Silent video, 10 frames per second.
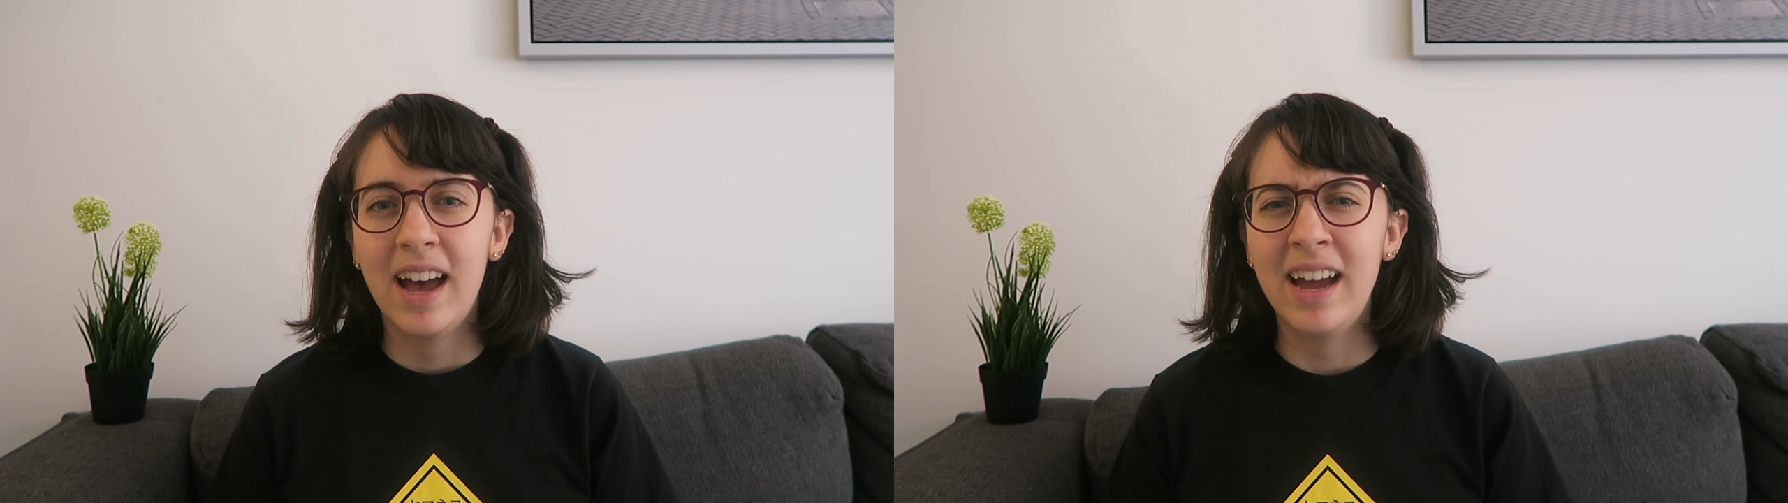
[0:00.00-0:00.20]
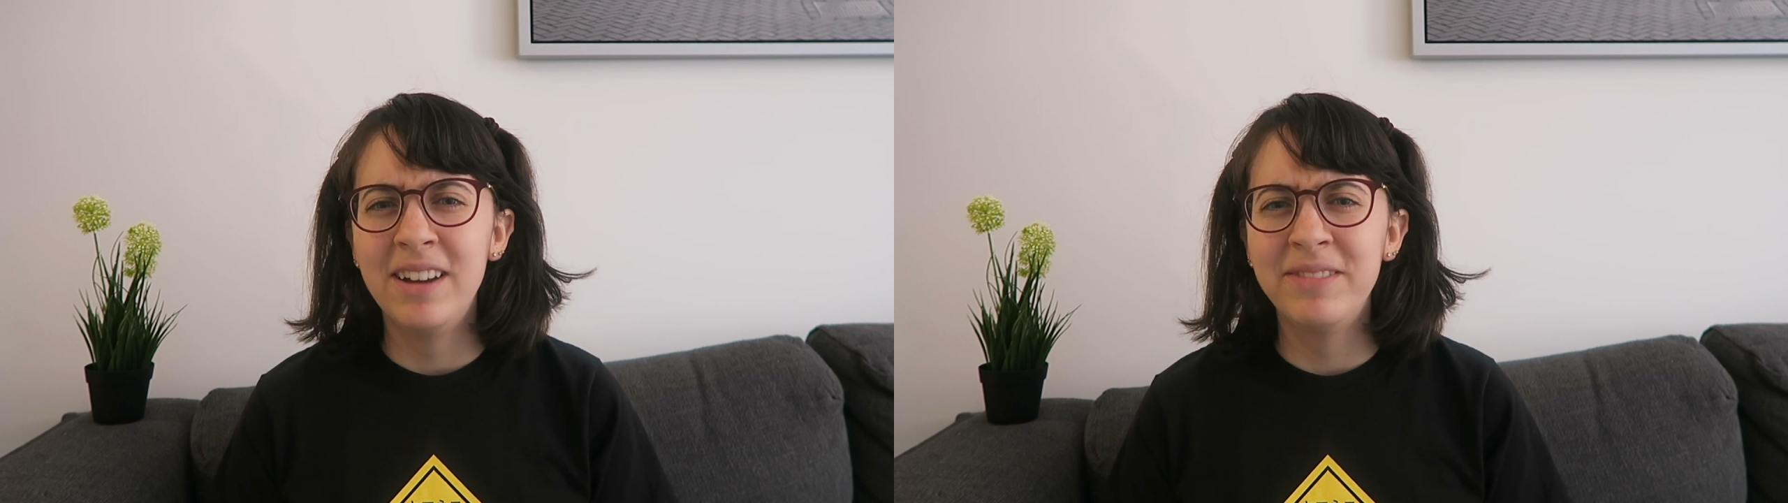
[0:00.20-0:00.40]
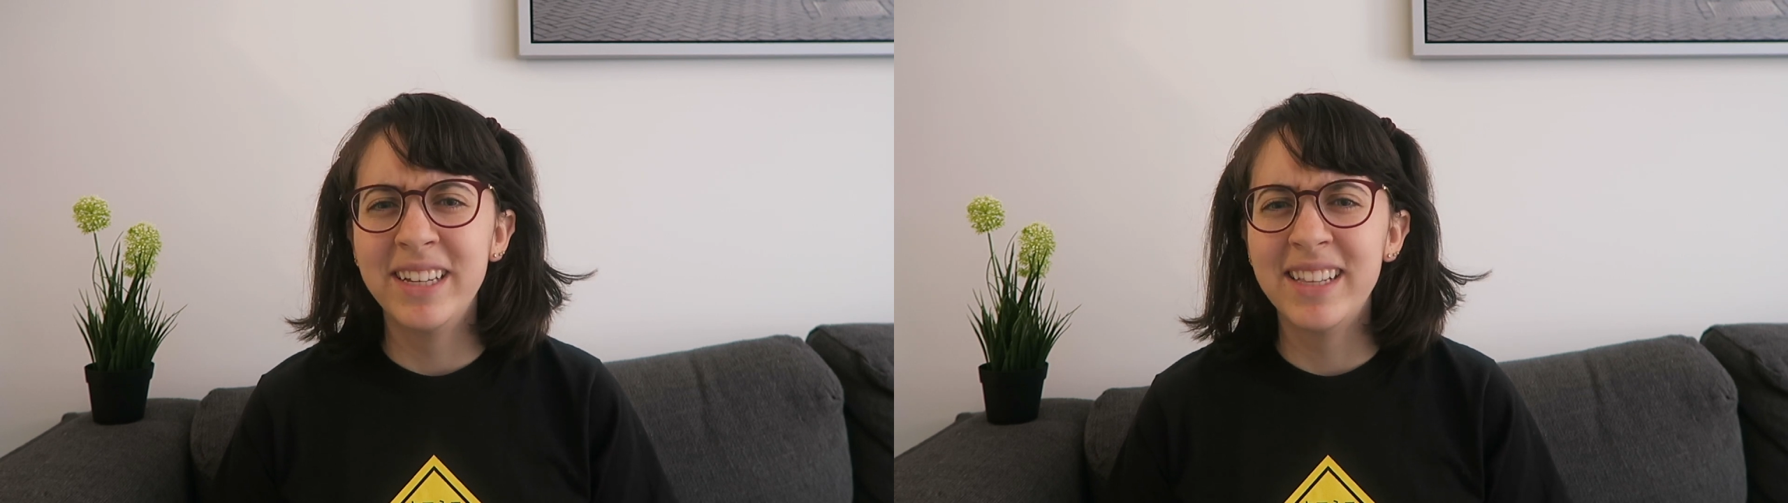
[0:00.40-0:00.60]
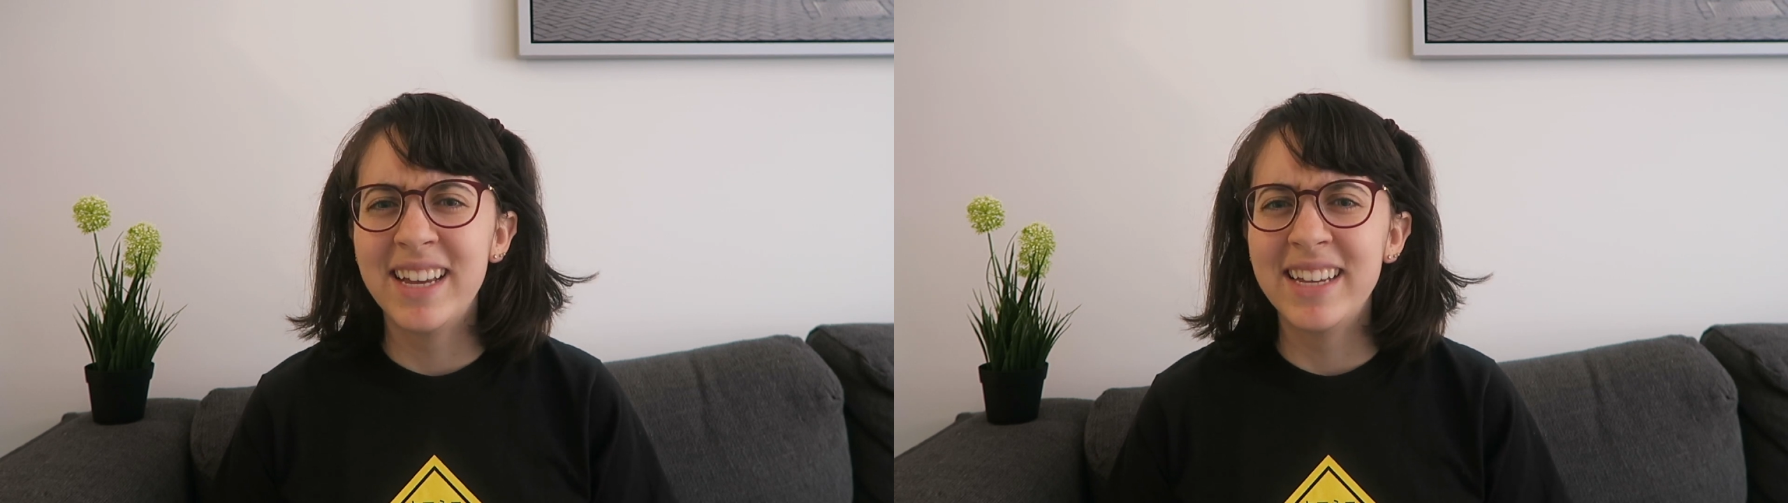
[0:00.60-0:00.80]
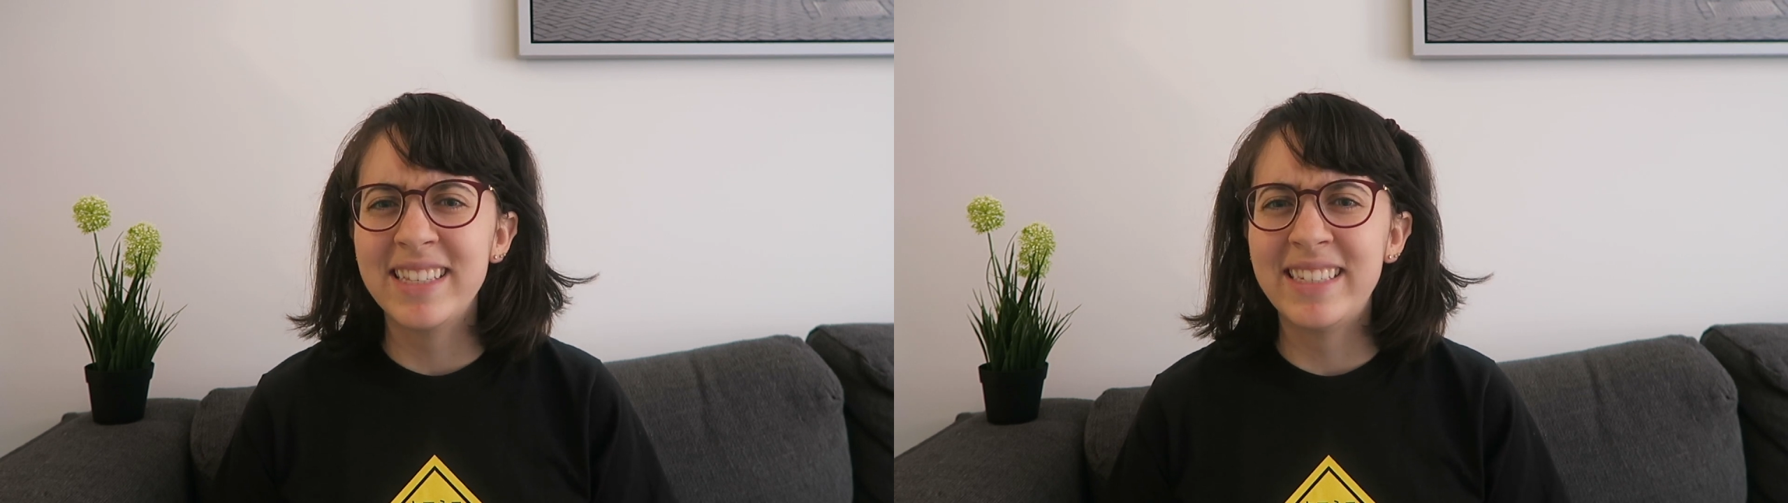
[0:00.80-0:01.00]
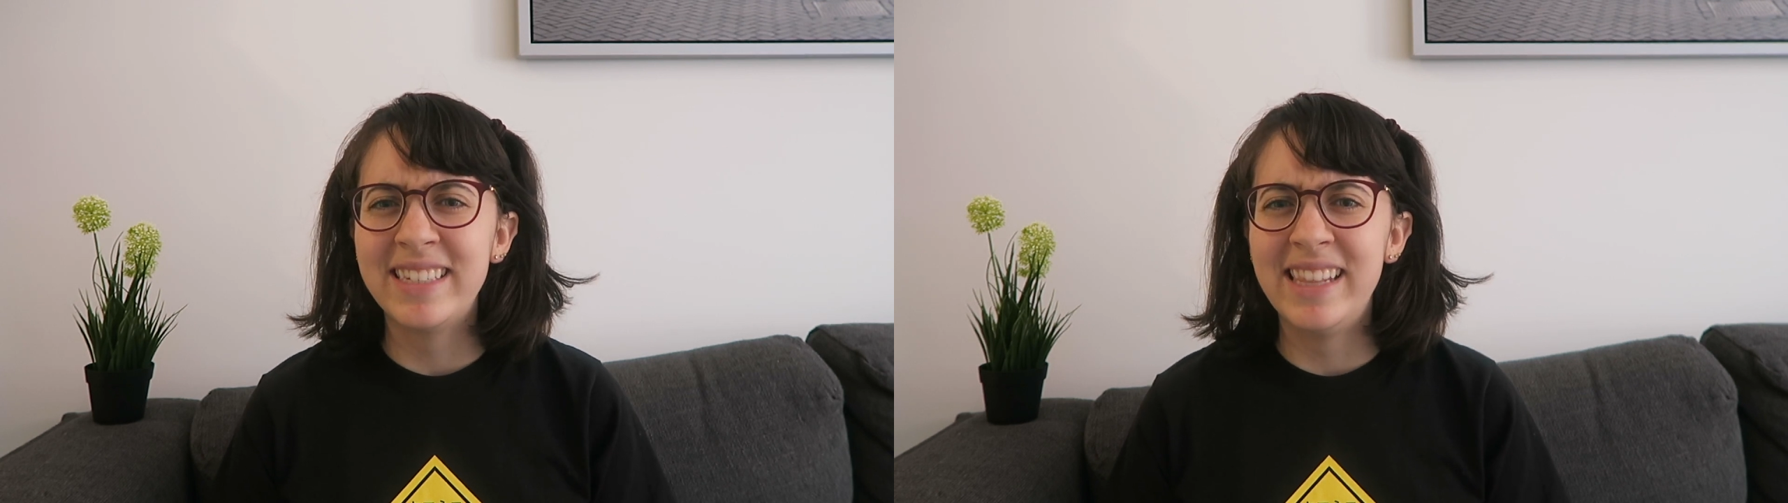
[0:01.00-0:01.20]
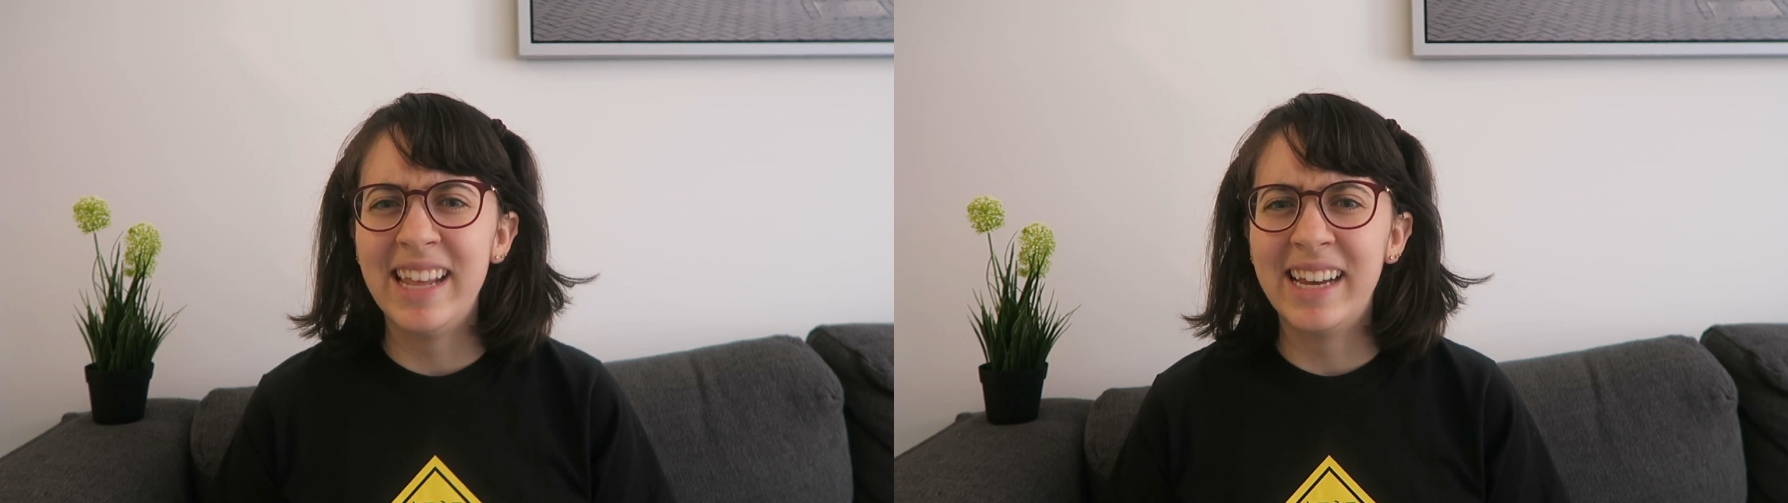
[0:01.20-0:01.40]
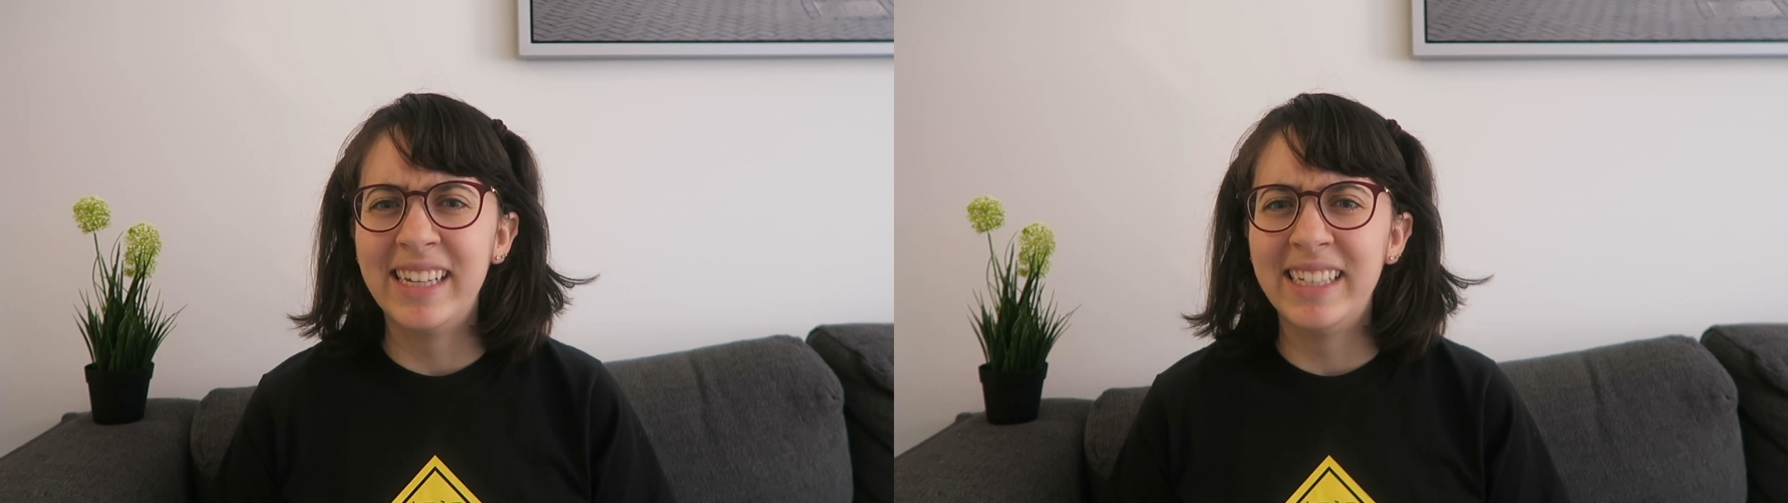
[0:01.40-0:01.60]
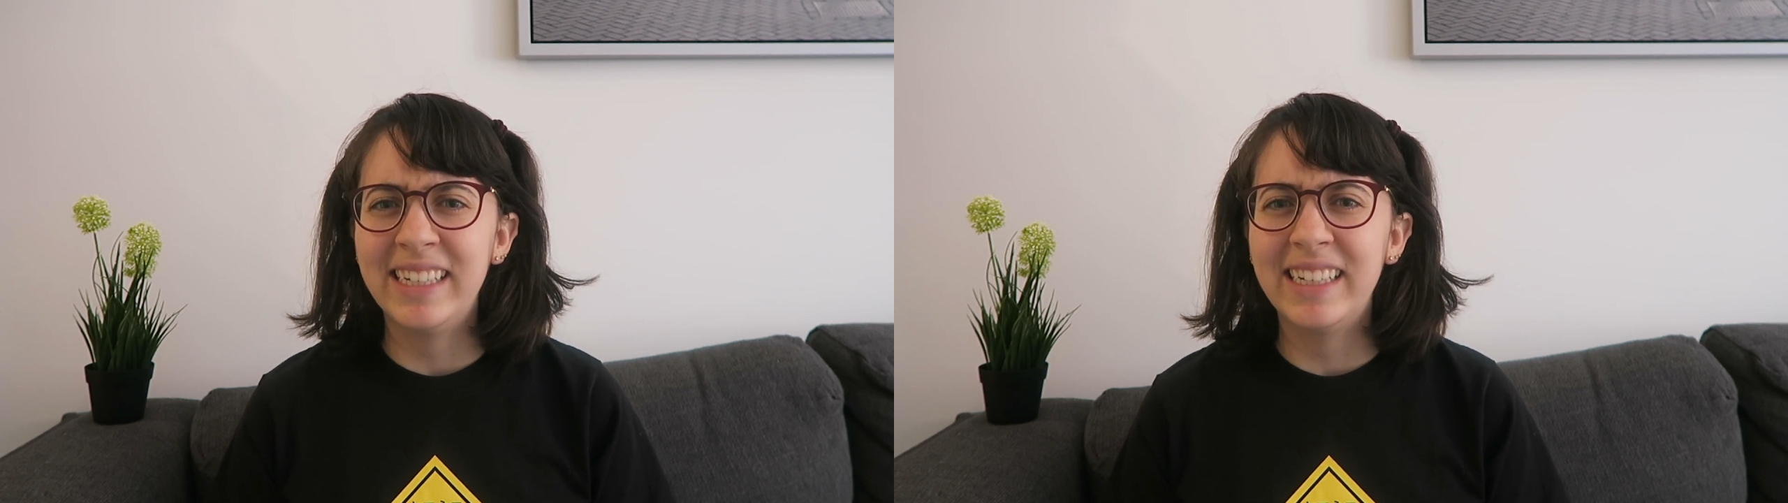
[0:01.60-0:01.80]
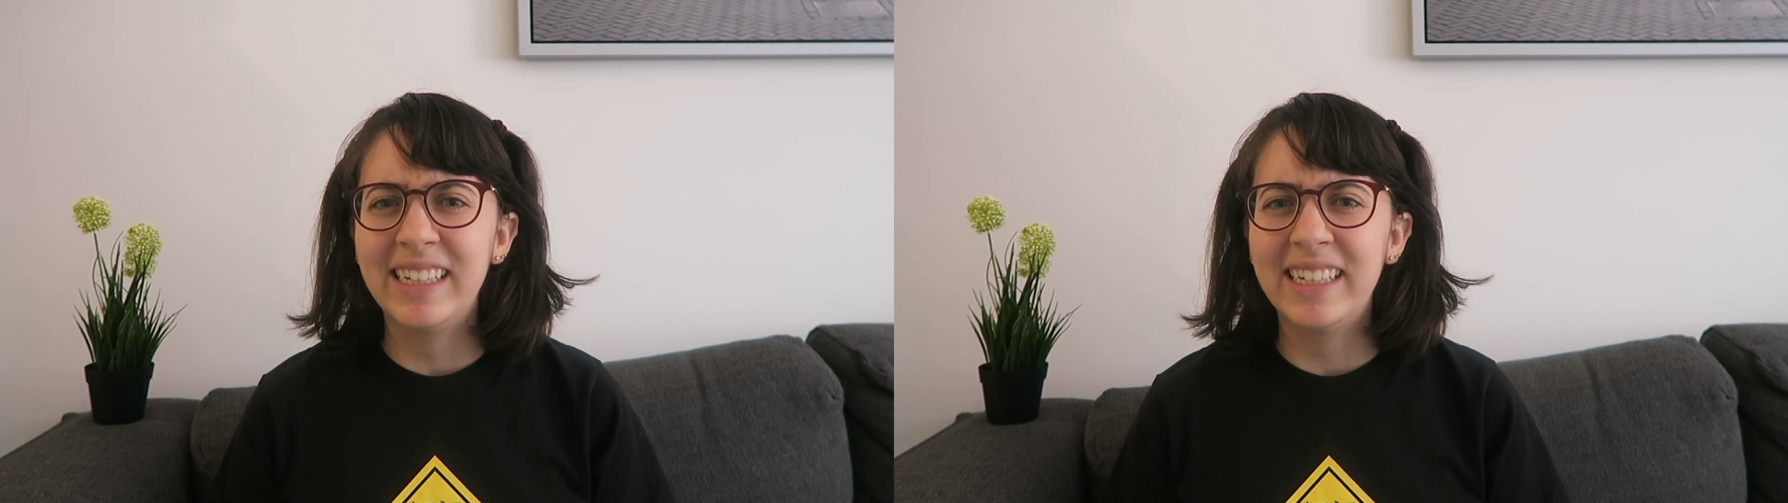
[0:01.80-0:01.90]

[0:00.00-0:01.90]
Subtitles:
I realized that